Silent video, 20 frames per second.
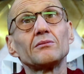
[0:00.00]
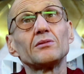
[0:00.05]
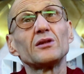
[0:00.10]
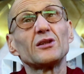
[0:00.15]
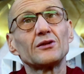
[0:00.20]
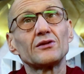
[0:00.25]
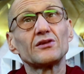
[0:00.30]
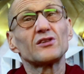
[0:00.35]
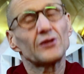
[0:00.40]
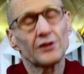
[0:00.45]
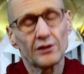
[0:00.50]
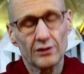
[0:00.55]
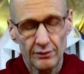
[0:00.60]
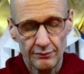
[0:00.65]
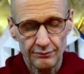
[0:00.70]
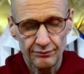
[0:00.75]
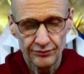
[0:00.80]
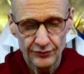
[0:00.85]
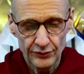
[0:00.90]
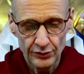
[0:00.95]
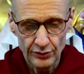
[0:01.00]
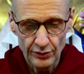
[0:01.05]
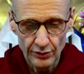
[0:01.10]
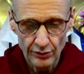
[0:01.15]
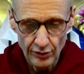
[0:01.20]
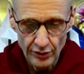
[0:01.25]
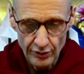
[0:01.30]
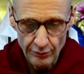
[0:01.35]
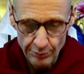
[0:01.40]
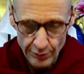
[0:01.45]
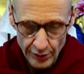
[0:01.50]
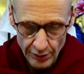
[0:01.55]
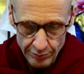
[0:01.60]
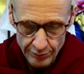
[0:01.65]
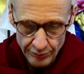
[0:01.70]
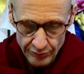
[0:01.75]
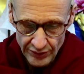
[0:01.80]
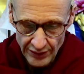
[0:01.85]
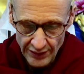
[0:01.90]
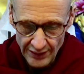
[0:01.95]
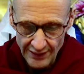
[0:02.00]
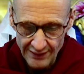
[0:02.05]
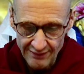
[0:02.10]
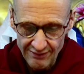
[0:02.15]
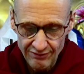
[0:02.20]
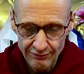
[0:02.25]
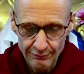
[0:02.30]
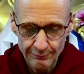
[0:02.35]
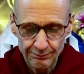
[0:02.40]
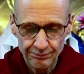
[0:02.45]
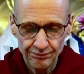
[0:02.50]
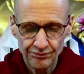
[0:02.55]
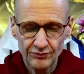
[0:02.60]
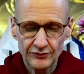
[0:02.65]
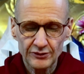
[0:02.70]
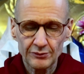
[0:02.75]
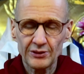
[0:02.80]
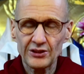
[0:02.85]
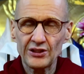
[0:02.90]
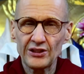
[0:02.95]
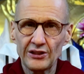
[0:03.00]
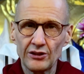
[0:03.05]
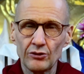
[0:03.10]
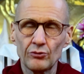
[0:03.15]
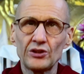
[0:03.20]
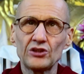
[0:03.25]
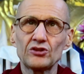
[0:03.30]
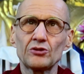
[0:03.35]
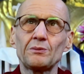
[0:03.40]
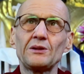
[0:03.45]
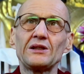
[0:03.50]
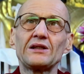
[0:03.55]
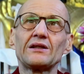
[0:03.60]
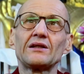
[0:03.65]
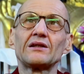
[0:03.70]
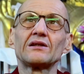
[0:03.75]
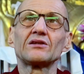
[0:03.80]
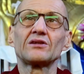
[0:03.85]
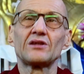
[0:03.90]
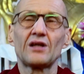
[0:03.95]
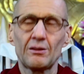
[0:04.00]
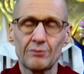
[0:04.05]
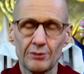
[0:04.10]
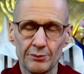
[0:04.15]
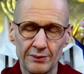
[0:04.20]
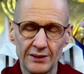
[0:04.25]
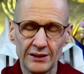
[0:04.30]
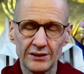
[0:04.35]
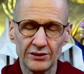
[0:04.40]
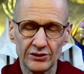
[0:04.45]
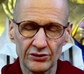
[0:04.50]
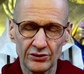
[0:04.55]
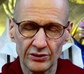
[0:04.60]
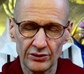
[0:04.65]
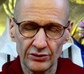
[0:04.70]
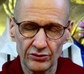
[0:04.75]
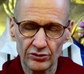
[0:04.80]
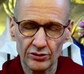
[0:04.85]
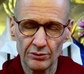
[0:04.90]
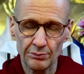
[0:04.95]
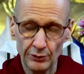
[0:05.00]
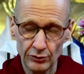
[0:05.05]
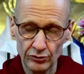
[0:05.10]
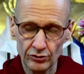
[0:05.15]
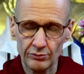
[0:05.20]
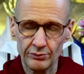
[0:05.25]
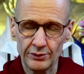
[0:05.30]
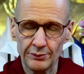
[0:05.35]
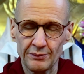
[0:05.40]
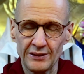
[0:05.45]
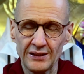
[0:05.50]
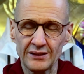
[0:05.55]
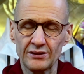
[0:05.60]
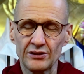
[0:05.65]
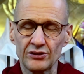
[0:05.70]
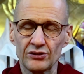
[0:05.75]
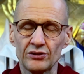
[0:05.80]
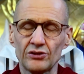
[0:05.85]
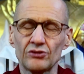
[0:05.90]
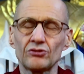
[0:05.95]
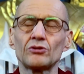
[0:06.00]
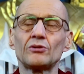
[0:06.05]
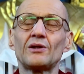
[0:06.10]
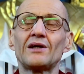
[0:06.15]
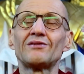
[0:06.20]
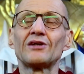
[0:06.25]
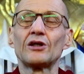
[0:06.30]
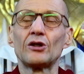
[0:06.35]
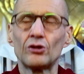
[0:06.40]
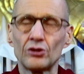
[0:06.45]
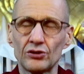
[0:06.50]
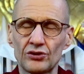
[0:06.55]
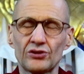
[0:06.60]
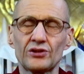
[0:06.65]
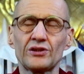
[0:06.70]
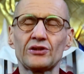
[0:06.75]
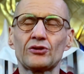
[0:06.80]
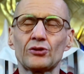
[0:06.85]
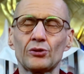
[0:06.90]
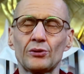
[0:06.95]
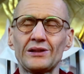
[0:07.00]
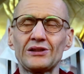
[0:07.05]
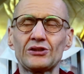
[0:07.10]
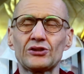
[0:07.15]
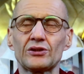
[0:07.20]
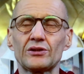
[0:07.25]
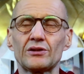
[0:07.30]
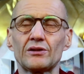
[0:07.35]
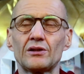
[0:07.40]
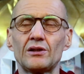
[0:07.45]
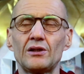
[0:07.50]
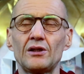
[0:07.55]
But still, a lot of problems in life. But here we're speaking of Dharma practitioners, supposed to be practitioners who have a good situation.